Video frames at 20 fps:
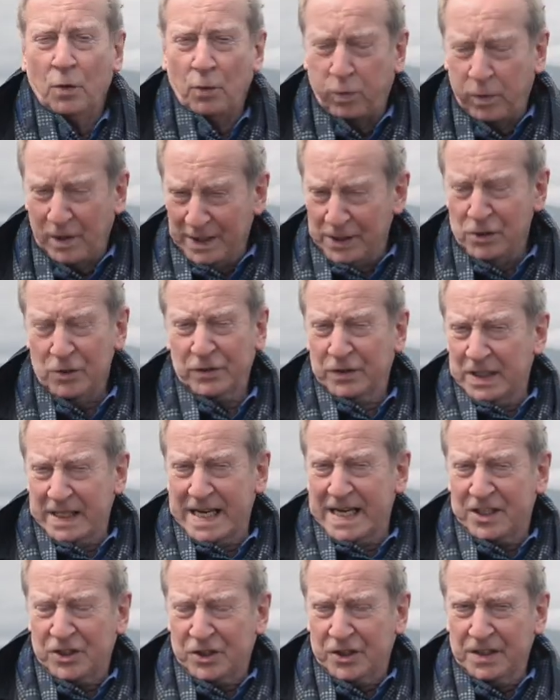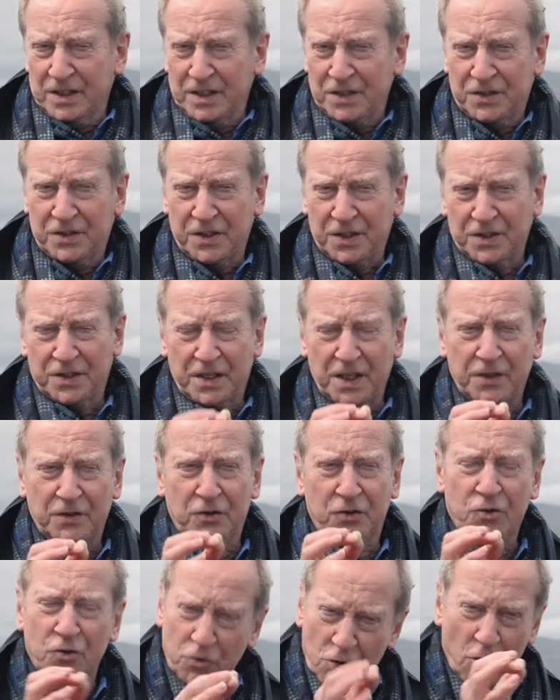Whether your donation is just a
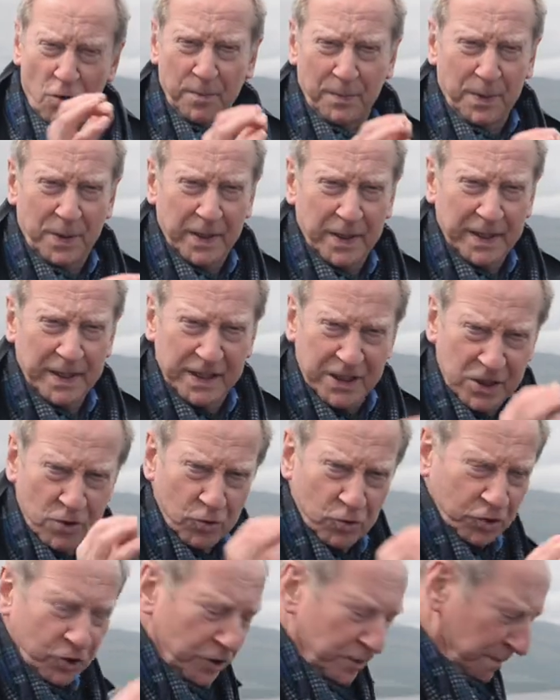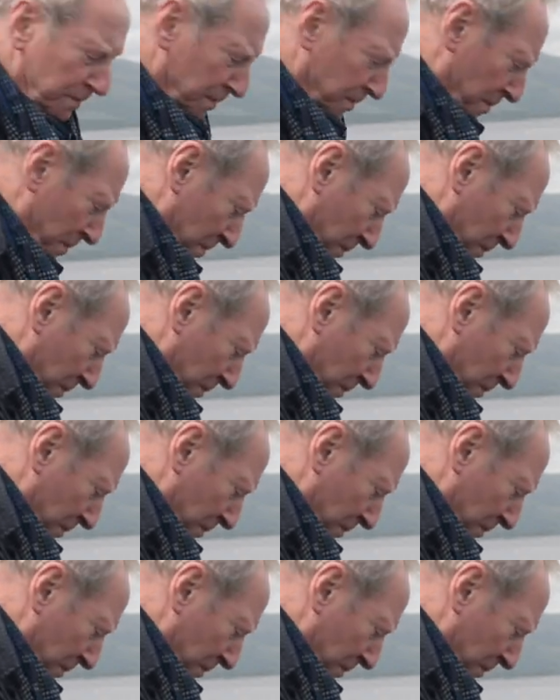drop in the ocean